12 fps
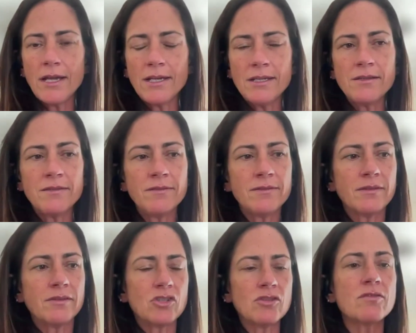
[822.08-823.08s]
It is
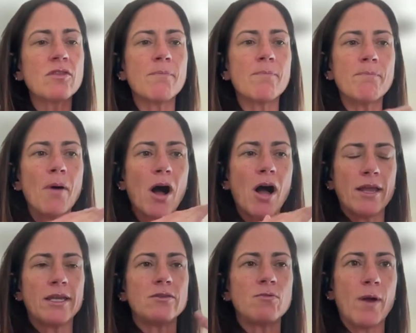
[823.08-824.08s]
just the
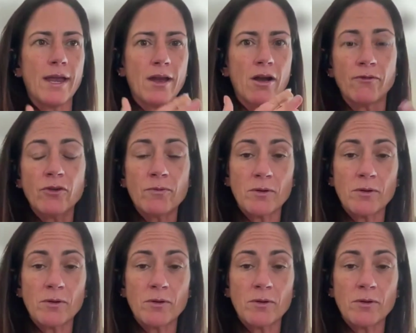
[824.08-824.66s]
body's way of